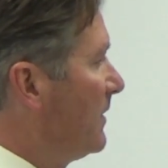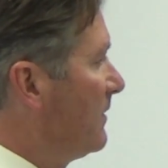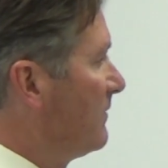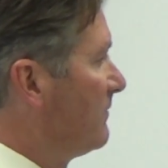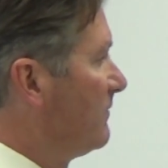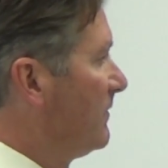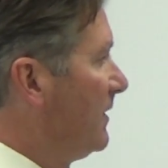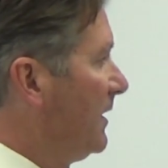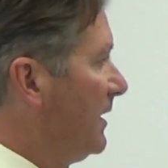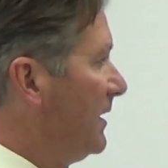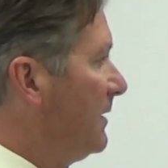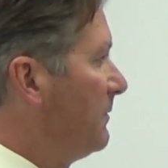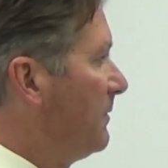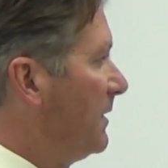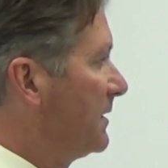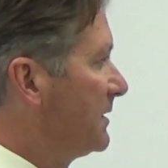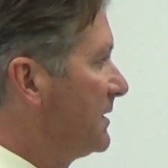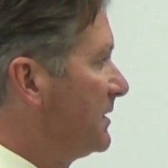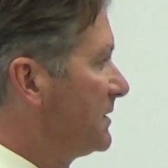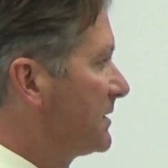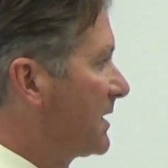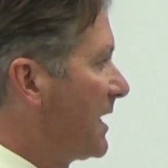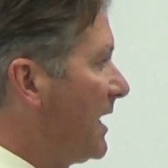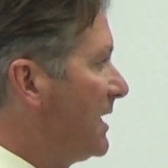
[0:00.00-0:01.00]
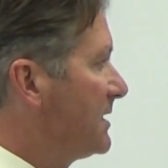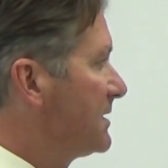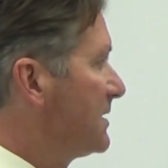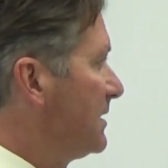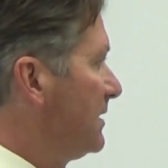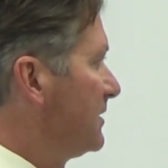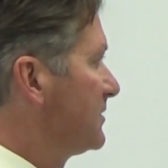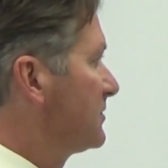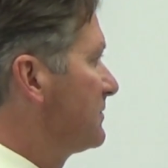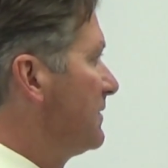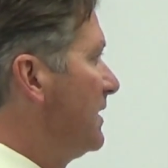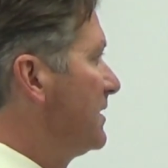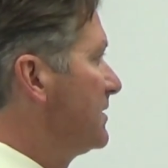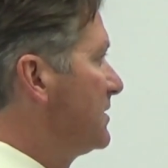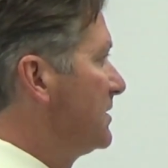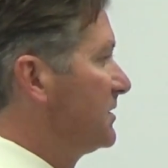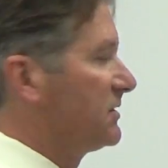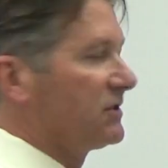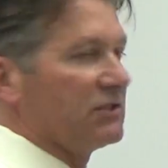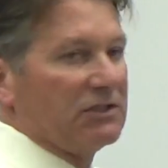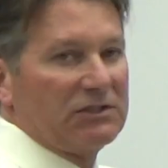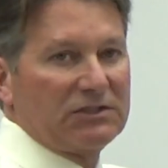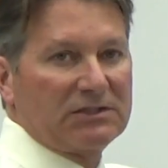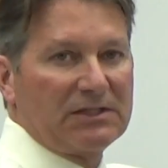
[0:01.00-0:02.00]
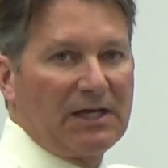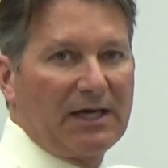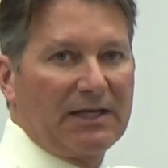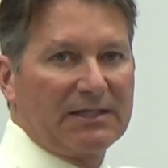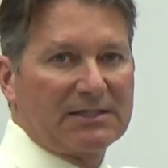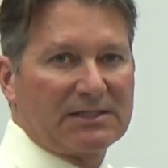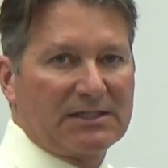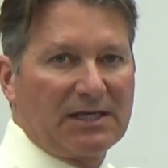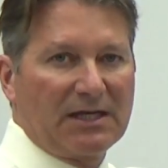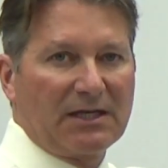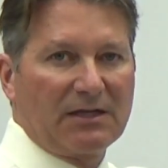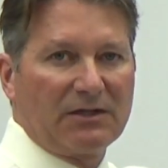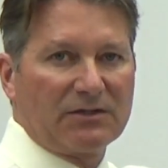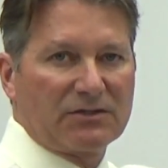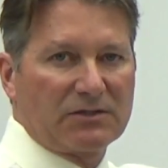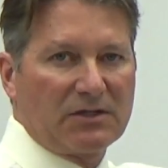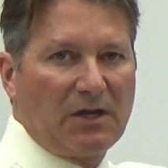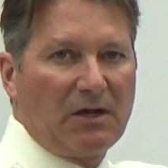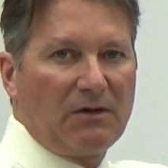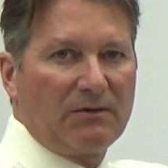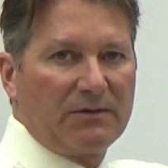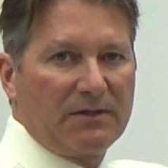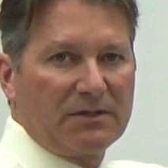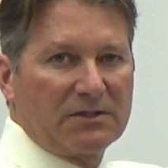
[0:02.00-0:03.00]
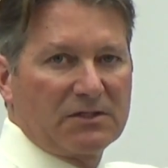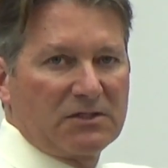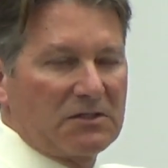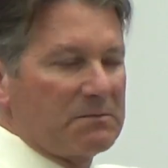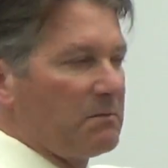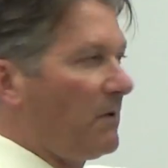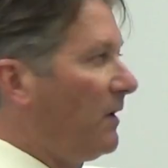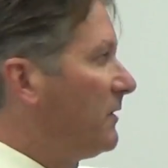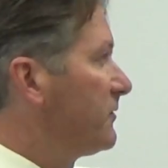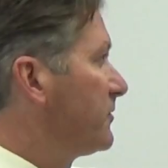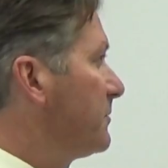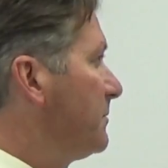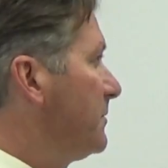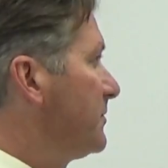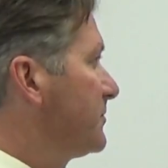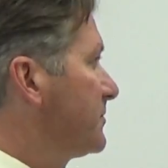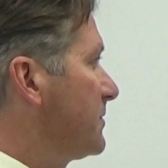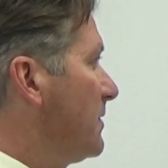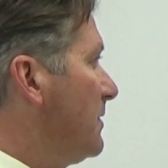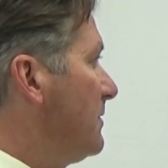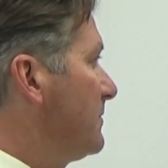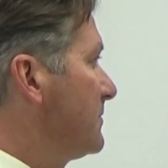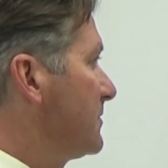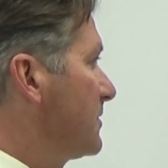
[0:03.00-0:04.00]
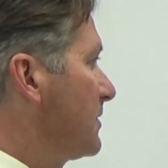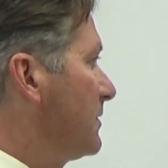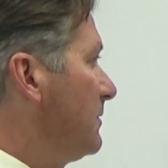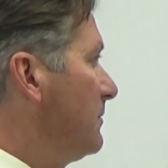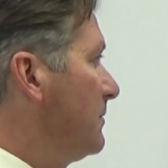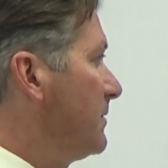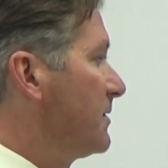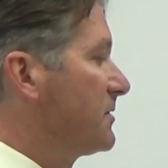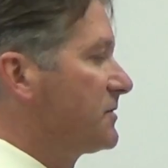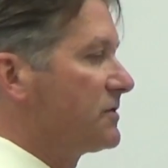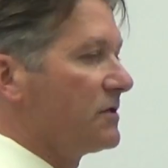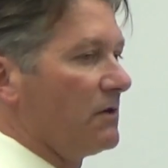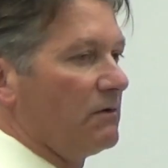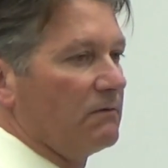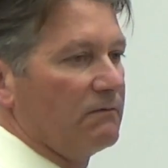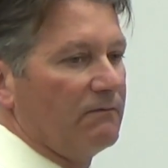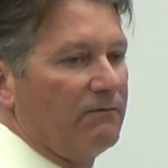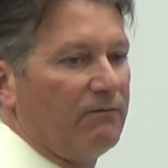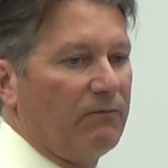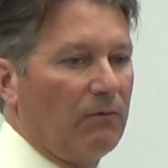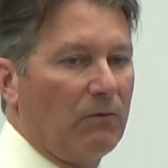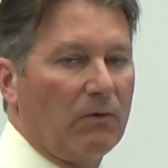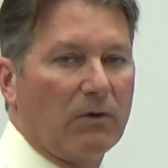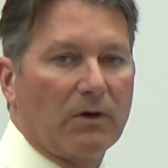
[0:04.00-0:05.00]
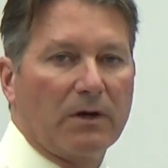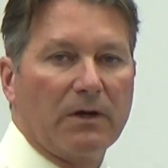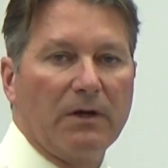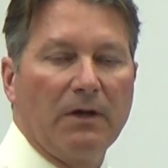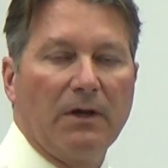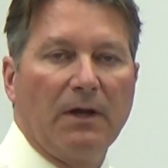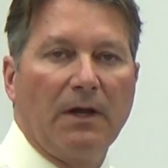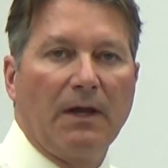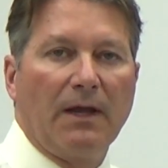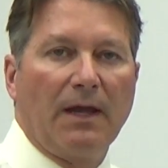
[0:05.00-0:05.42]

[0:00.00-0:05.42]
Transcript: really what this case illustrates is just not a single zone. This is multiple zones, including zone 4.